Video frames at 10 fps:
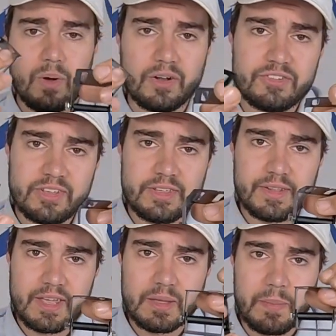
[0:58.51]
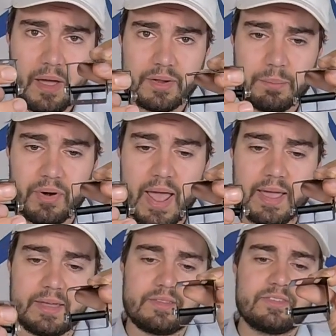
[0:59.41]
articulating mounting
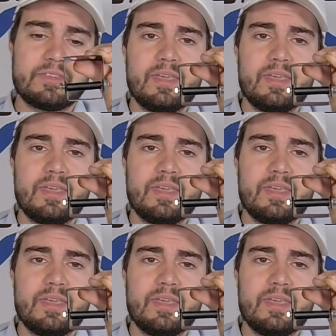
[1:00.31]
brackets.